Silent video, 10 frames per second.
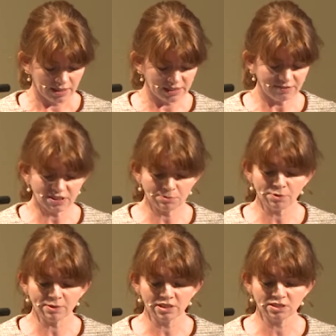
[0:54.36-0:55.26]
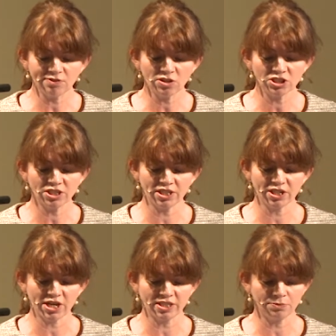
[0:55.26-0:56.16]
Symphysis pubic dysfunction
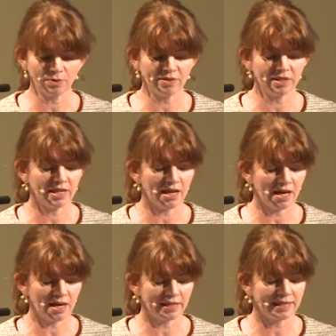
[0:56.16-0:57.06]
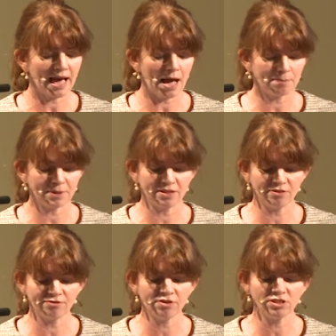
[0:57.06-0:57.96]
occurs when the uh, gap in
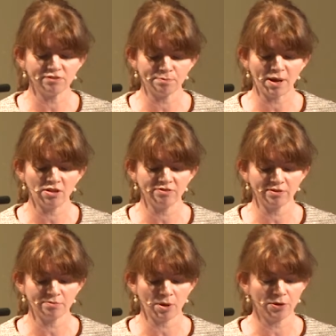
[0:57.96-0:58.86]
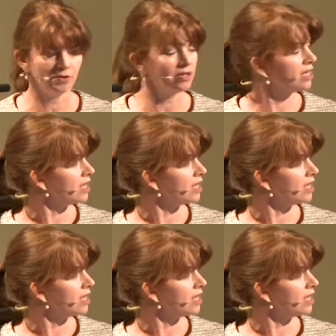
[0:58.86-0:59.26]
the front of the pelvic bone